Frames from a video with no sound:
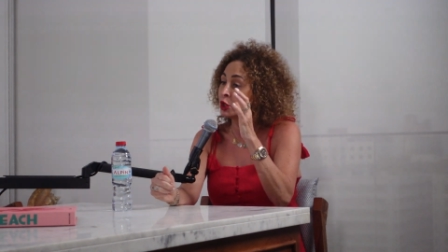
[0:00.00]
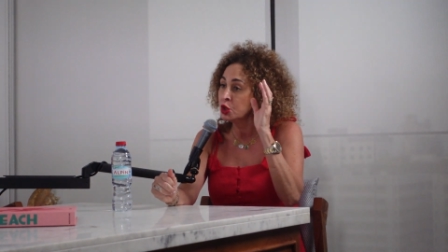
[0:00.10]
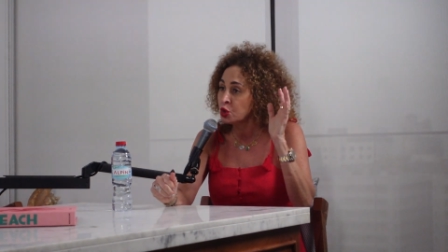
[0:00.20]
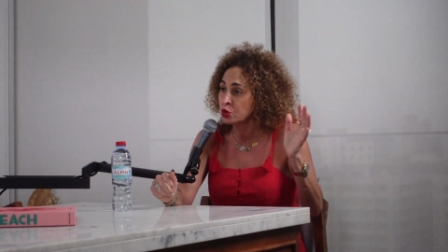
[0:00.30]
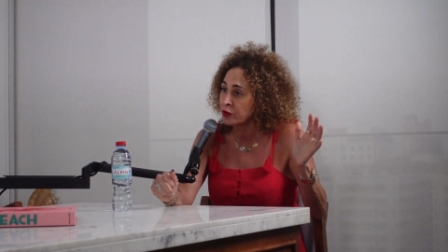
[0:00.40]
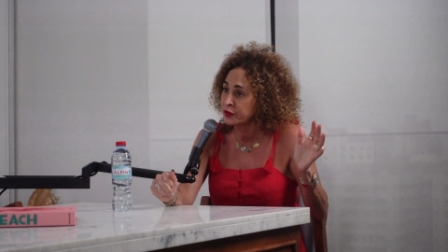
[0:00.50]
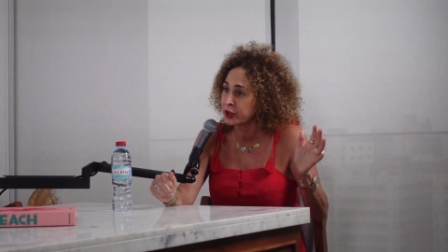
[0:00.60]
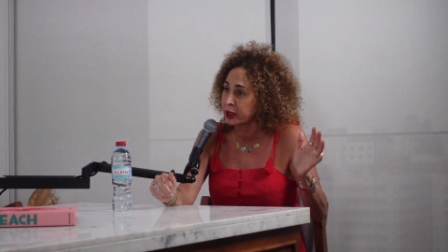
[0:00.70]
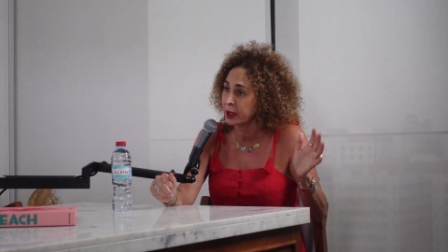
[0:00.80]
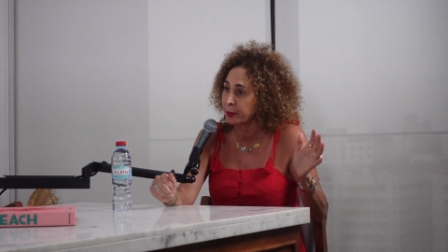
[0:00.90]
You don't know if you're
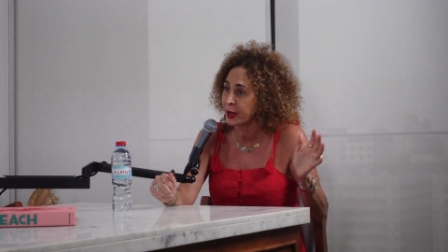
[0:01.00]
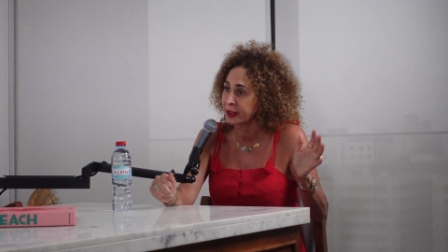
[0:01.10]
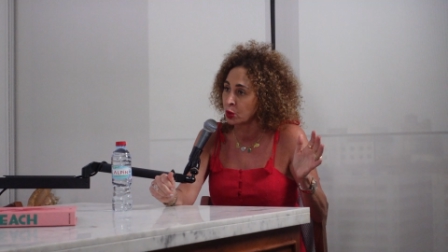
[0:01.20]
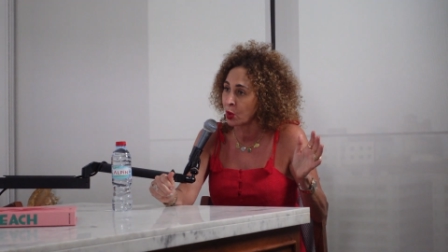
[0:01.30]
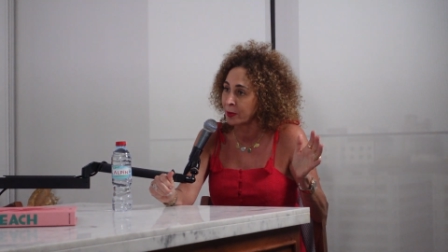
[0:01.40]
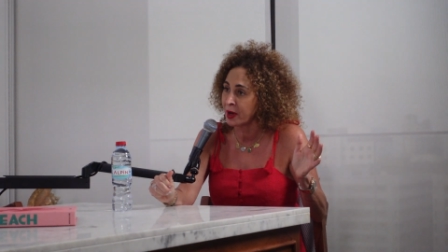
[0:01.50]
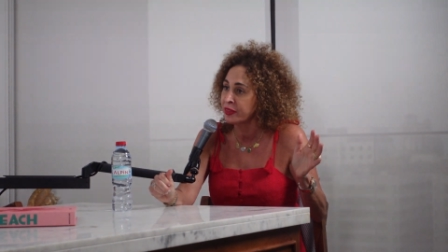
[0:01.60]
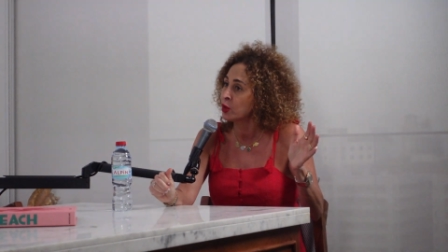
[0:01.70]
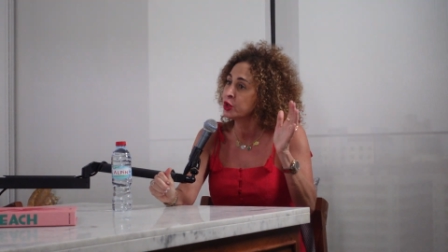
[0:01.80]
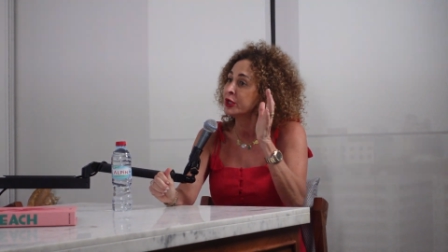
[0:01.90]
going to get pregnant in one
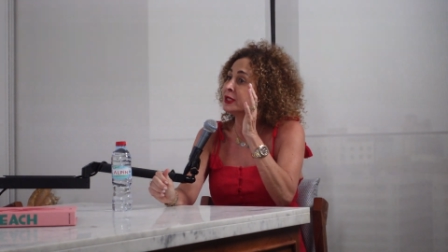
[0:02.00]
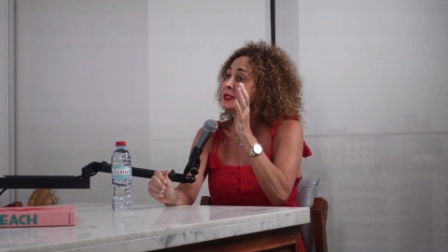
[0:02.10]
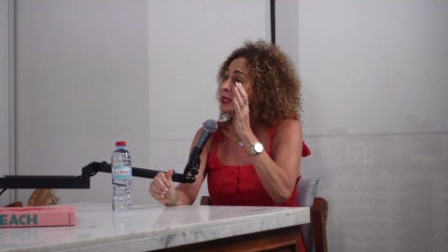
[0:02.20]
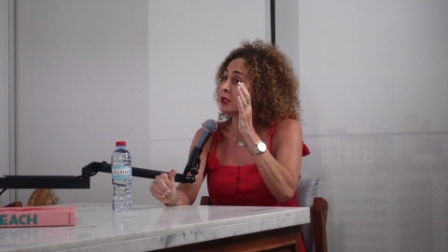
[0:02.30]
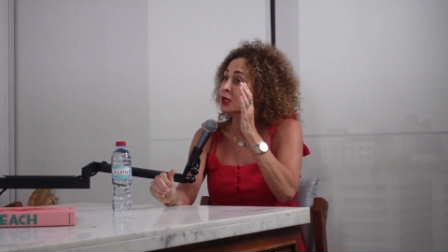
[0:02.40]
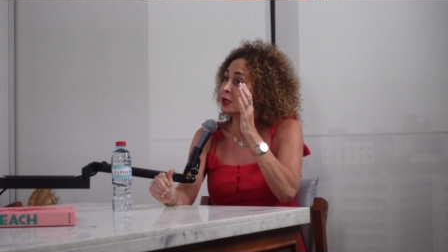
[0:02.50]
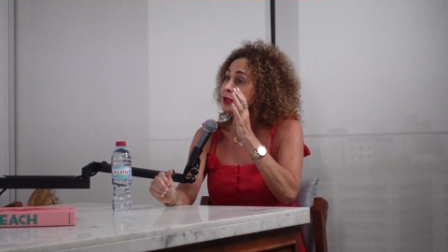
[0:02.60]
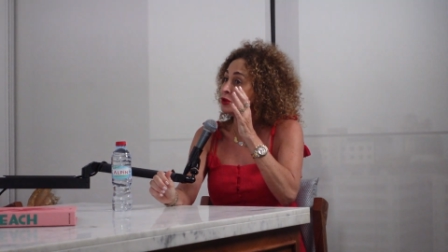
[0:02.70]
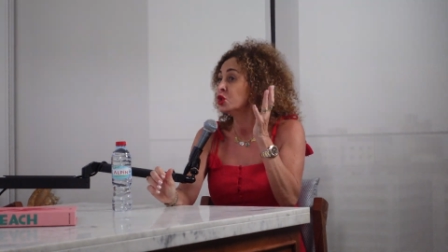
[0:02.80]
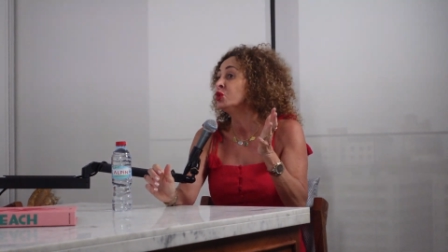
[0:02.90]
month or you're going to take
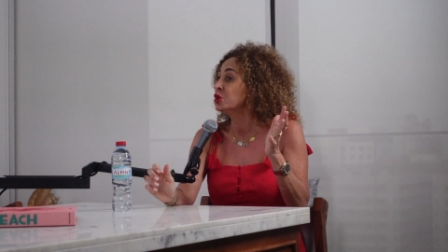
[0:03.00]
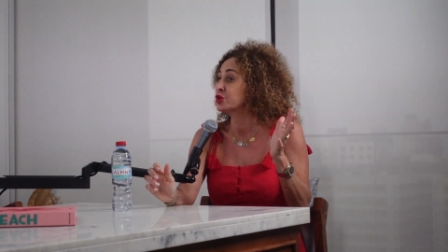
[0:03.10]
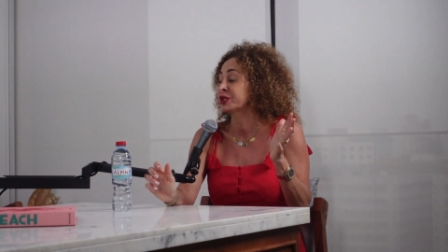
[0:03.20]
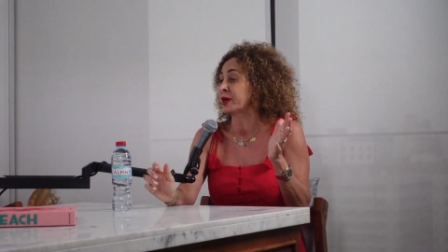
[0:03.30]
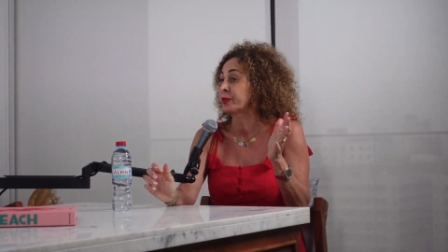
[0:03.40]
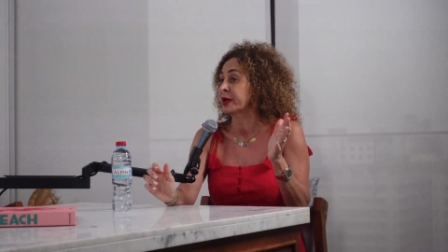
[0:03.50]
two years to get